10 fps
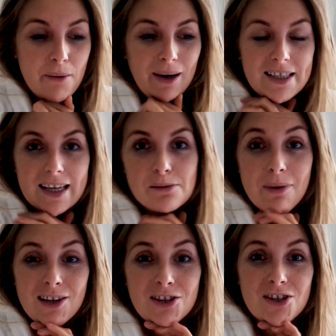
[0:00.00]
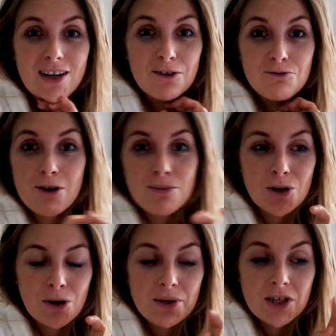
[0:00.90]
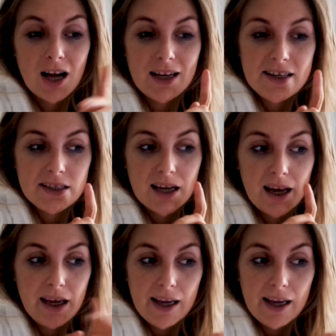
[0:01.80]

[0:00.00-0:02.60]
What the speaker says: I did manage to do a little room tour, which I'll insert